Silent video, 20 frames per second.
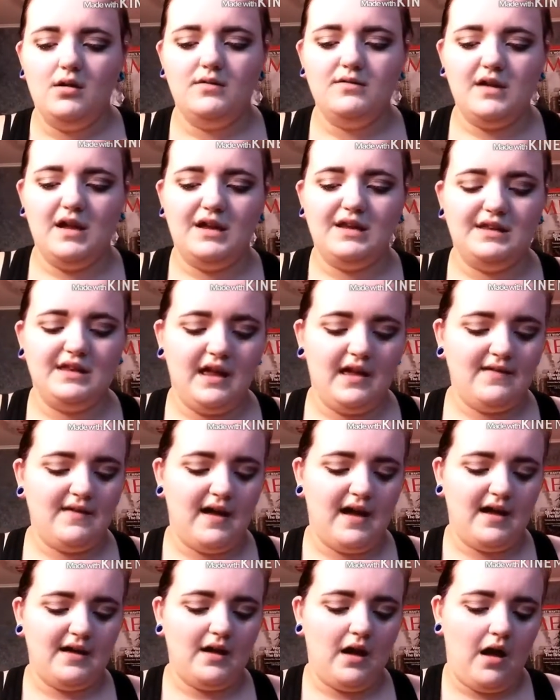they say
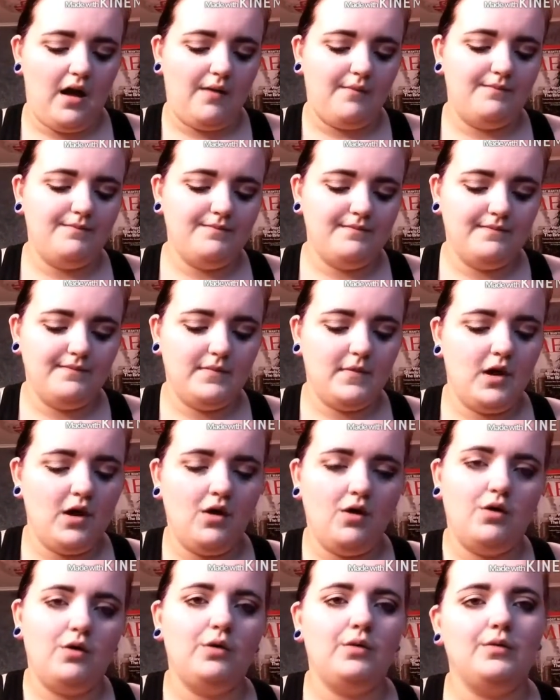that
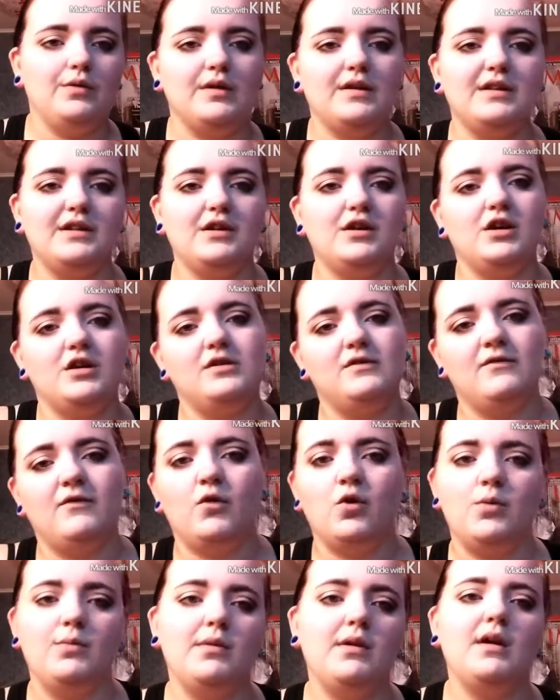oh, it's a good
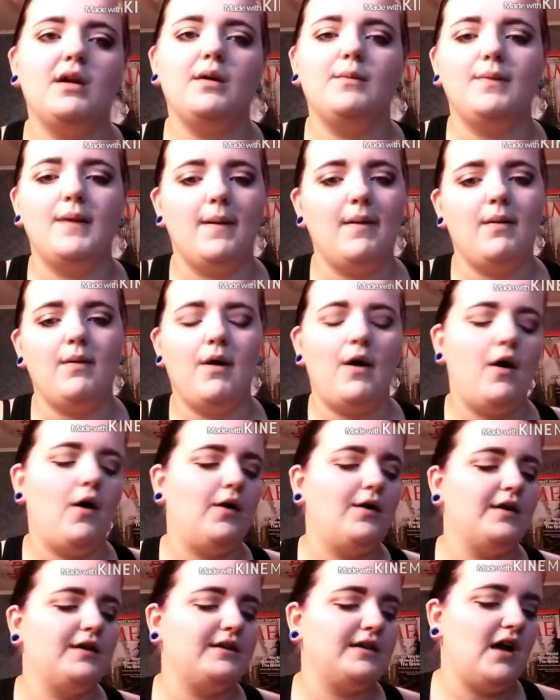formula, blah blah,
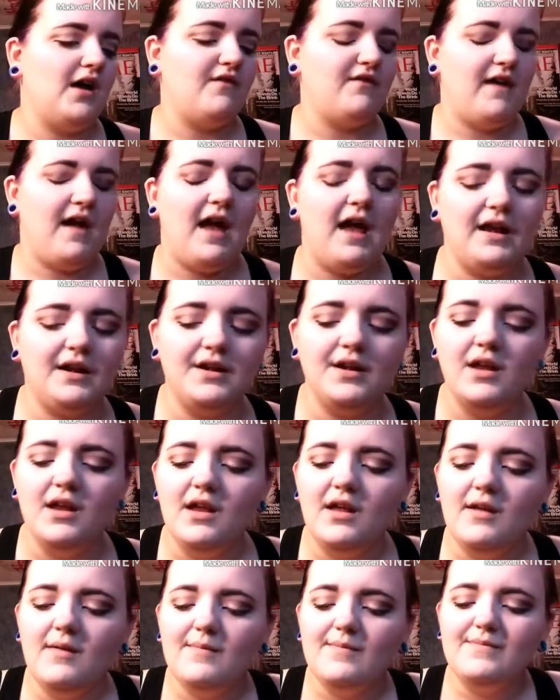all this stuff, and
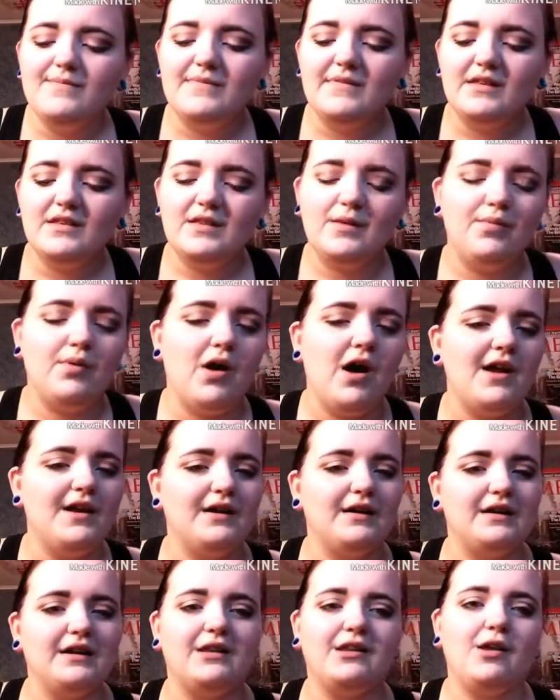the
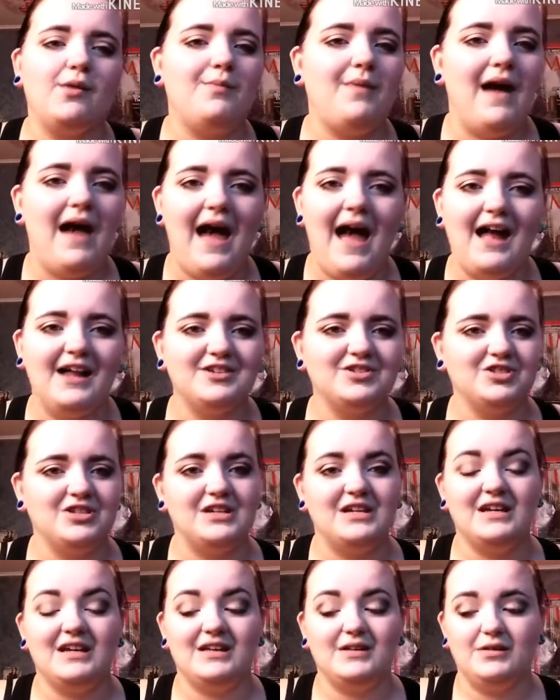product is so
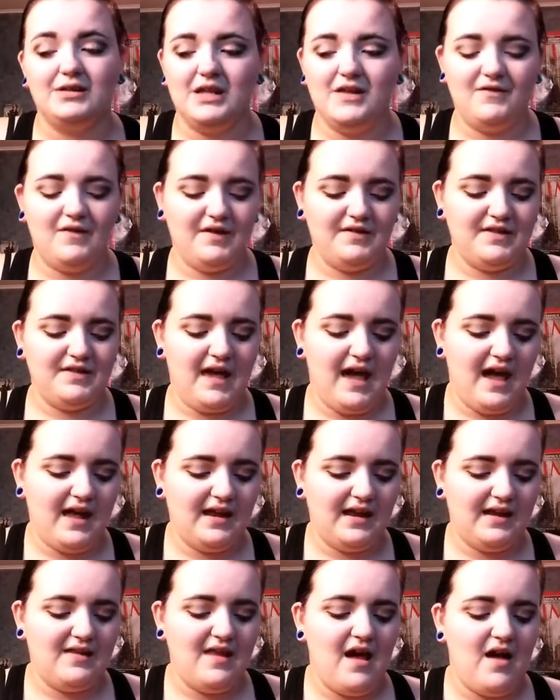patchy and stuff like that,
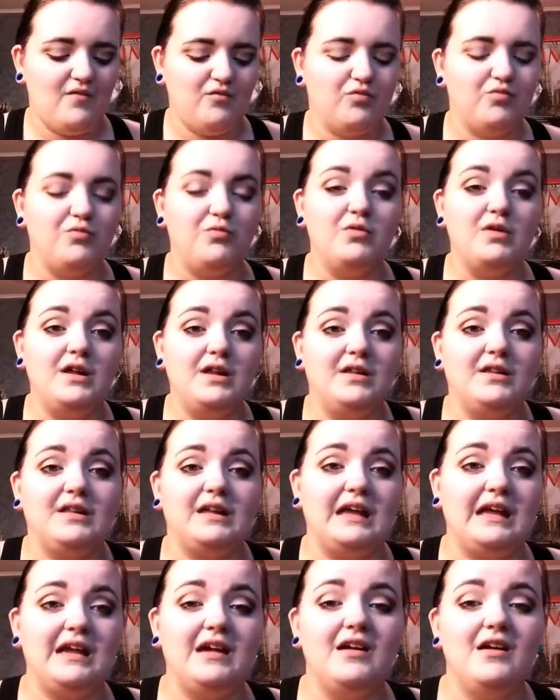and that
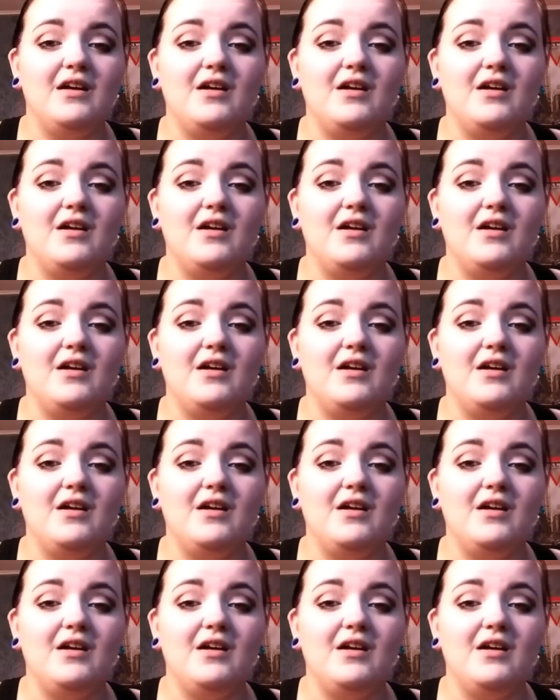really